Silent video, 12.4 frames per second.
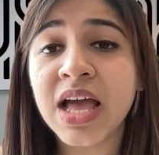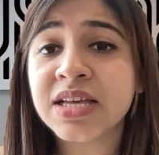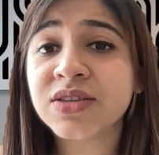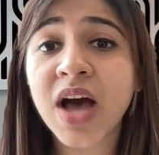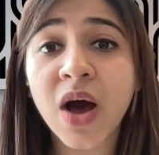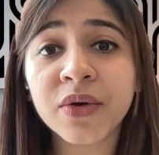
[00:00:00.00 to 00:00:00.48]

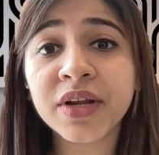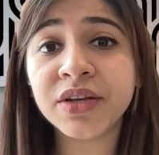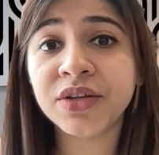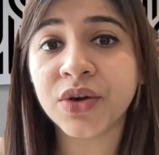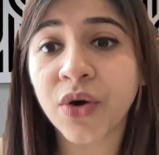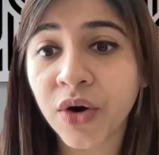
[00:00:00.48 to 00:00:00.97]
So how
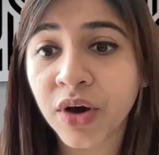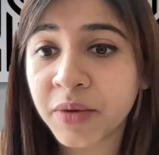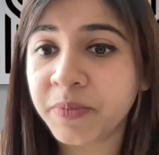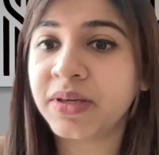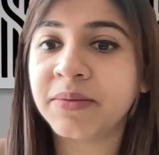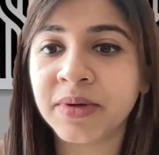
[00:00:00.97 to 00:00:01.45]
did your
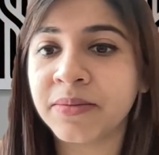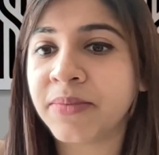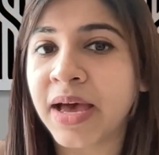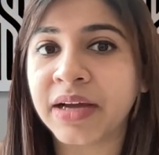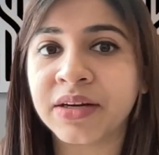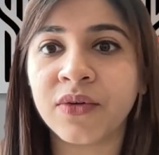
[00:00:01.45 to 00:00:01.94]
PMM
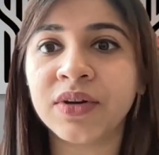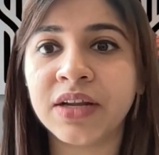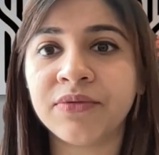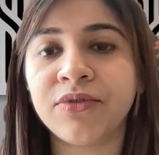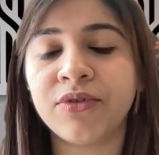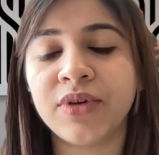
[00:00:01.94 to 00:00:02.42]
background
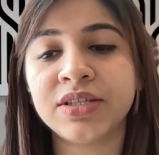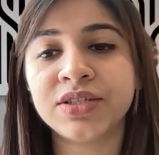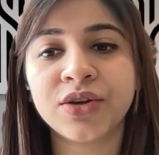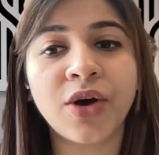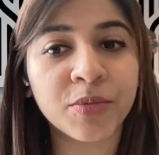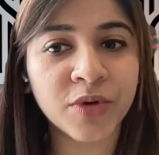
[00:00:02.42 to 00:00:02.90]
influence
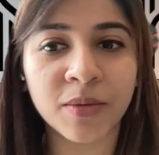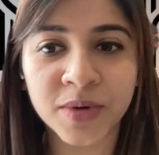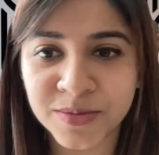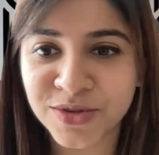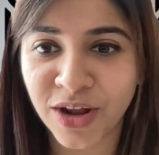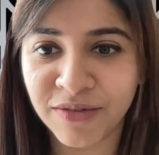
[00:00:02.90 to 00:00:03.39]
your
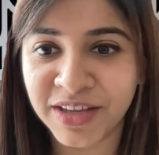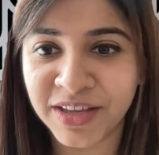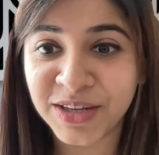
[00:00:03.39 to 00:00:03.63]
problem solving